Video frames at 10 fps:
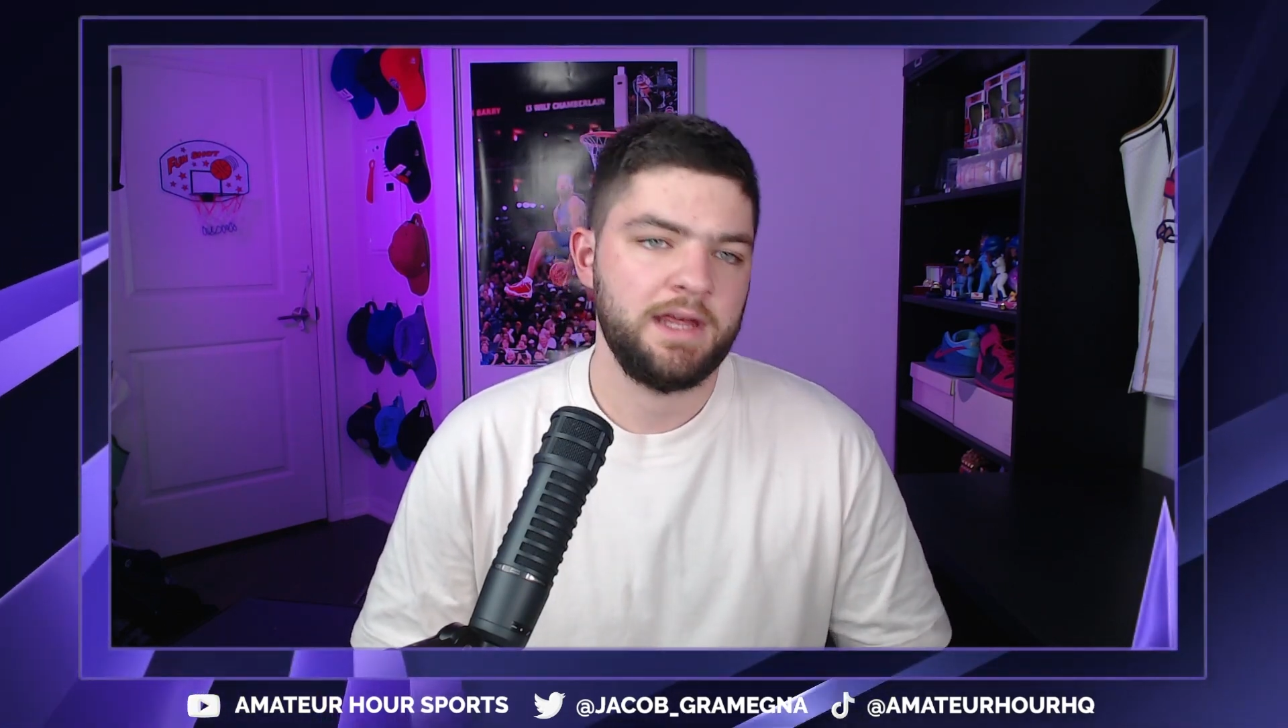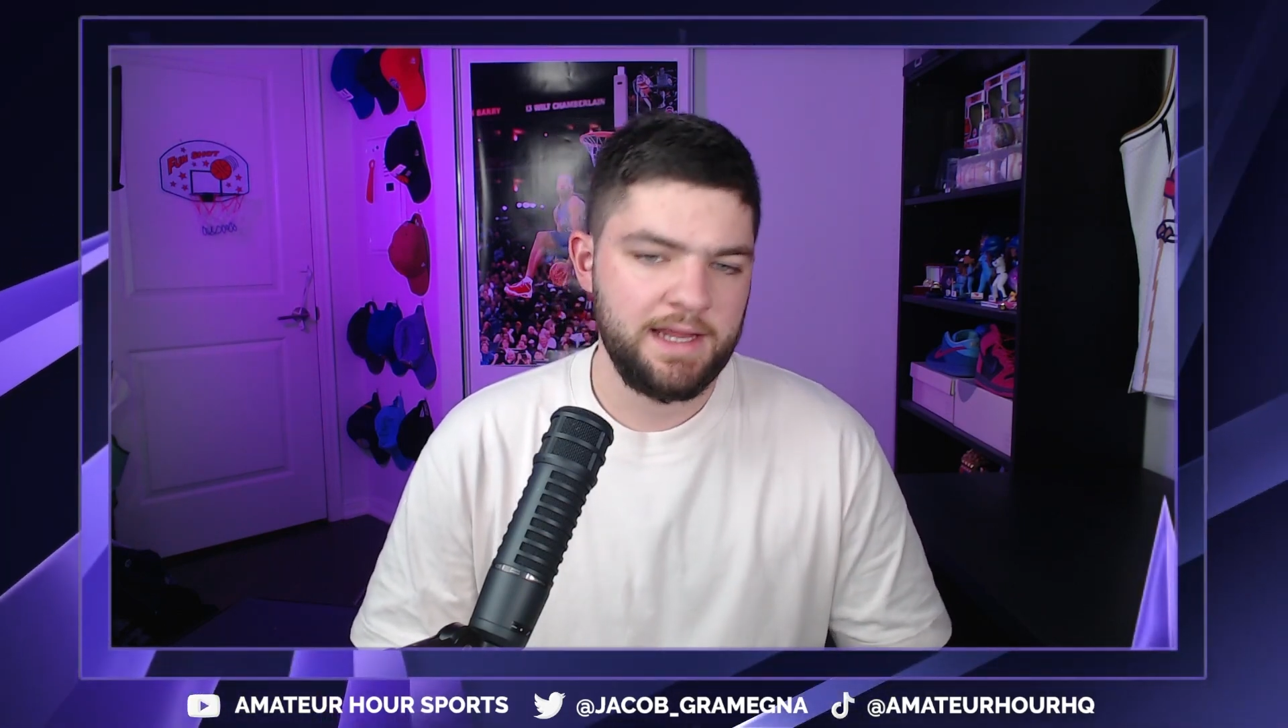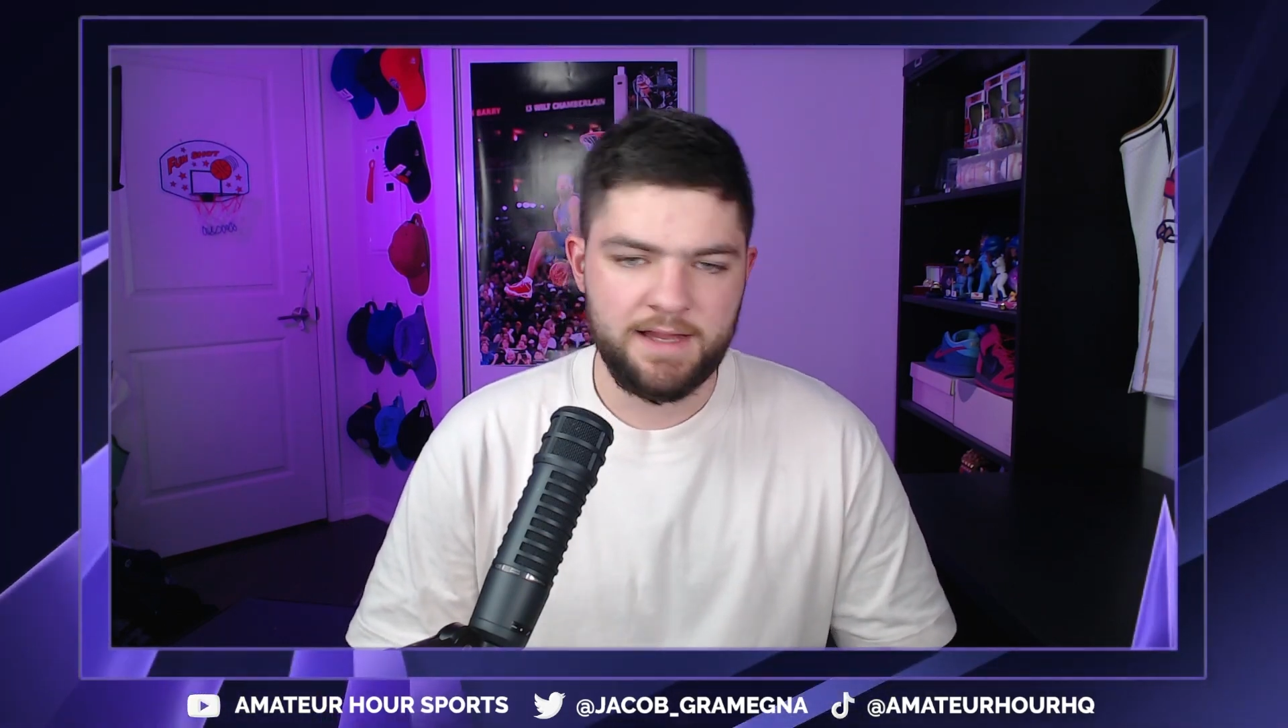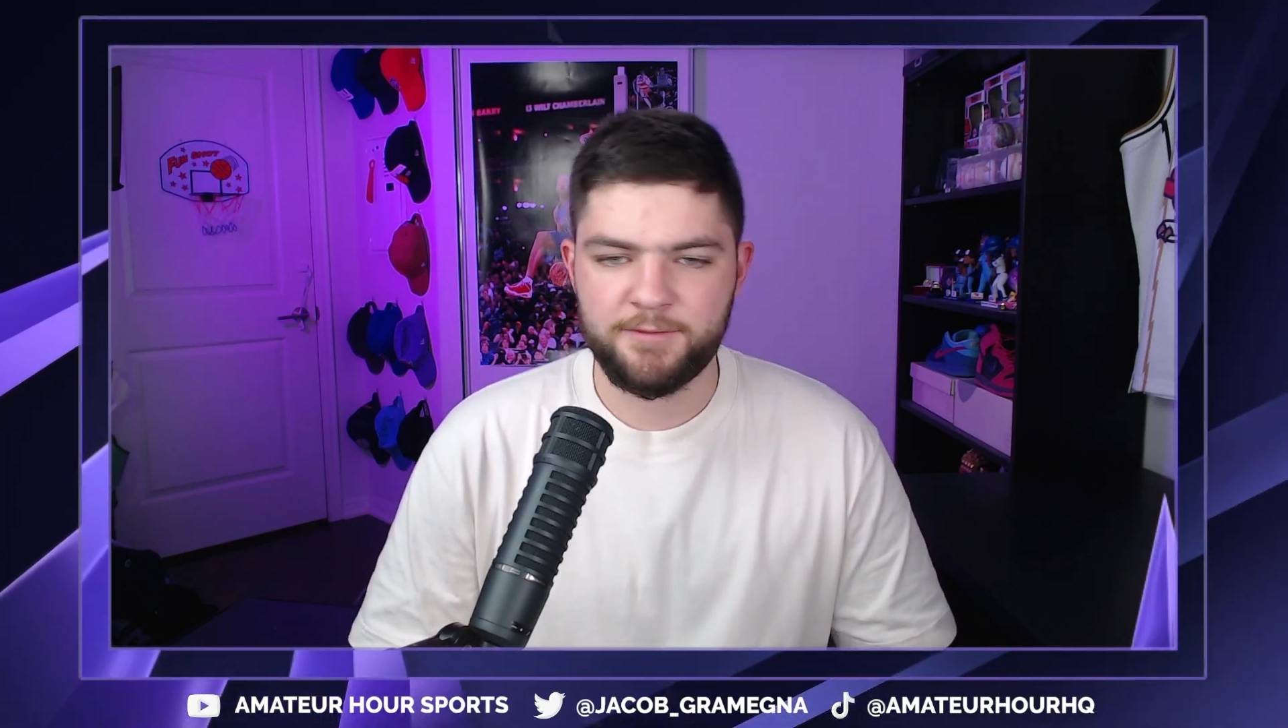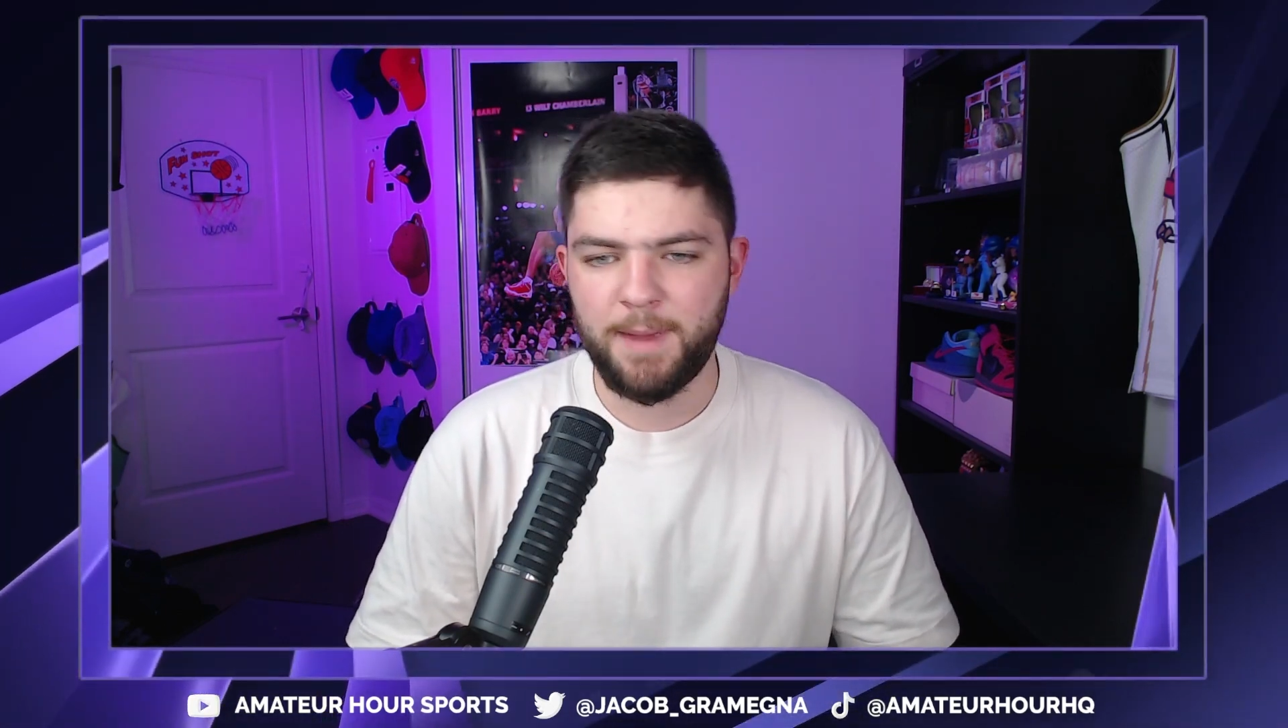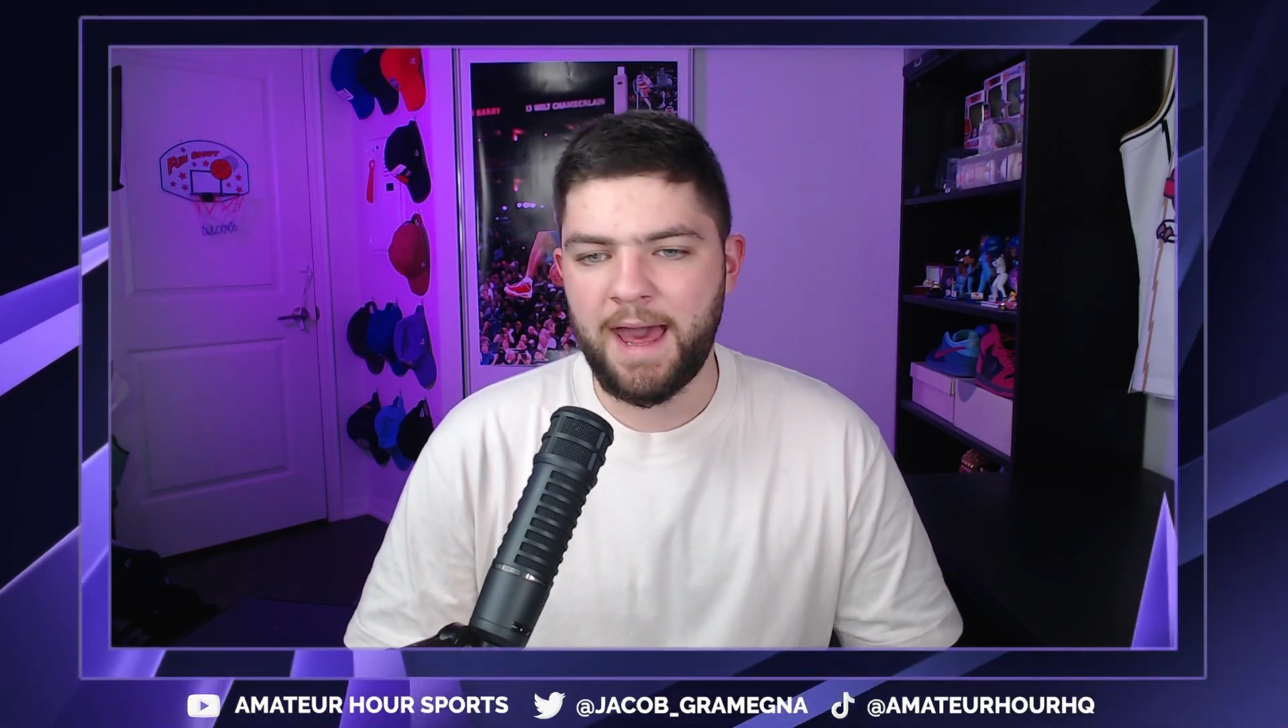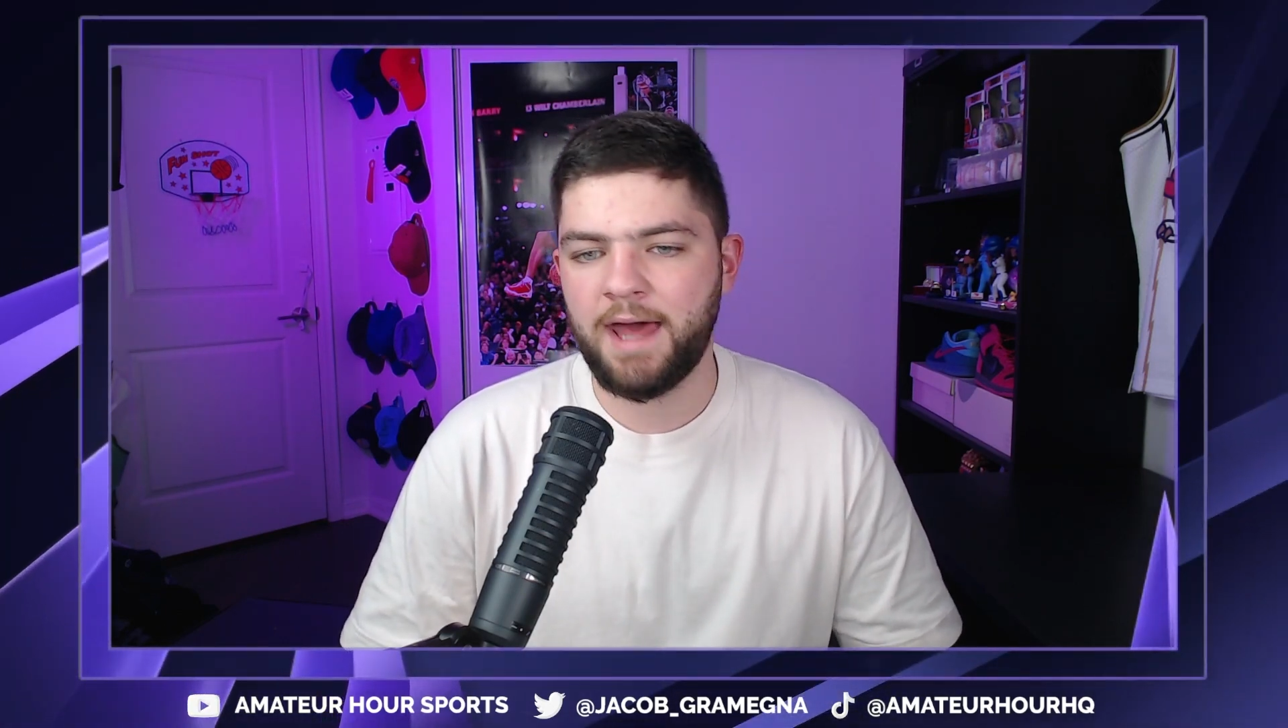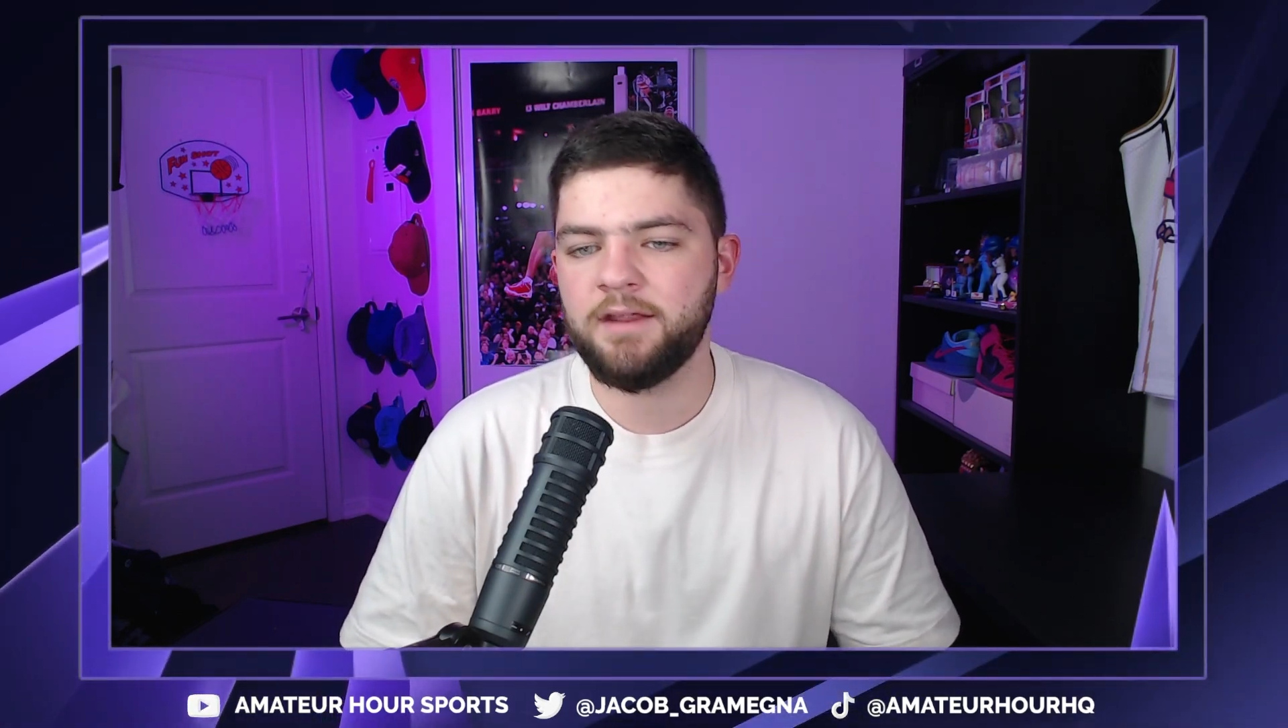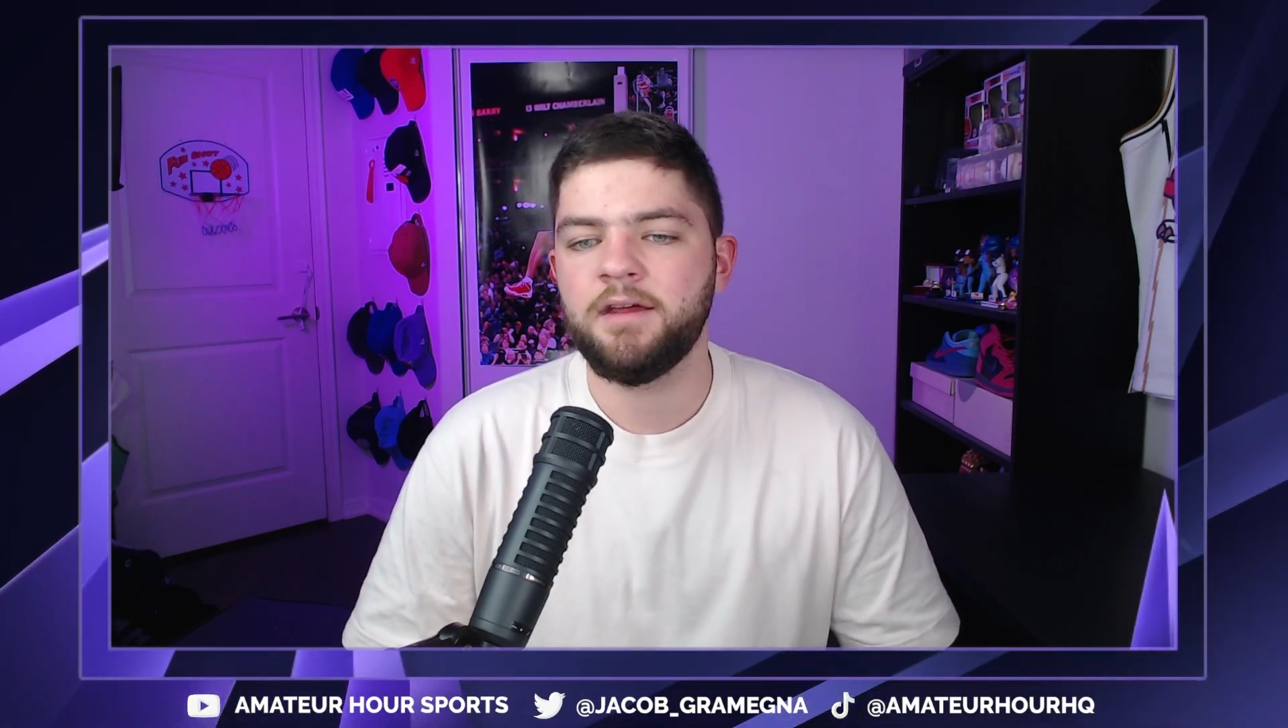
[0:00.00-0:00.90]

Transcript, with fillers: He's mad,